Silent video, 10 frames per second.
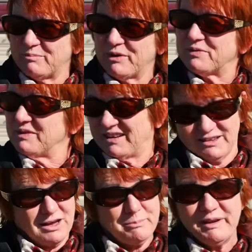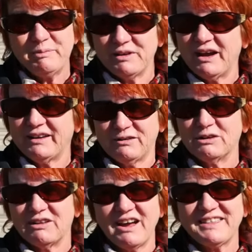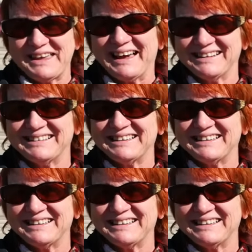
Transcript: But a lot of people out here are like that.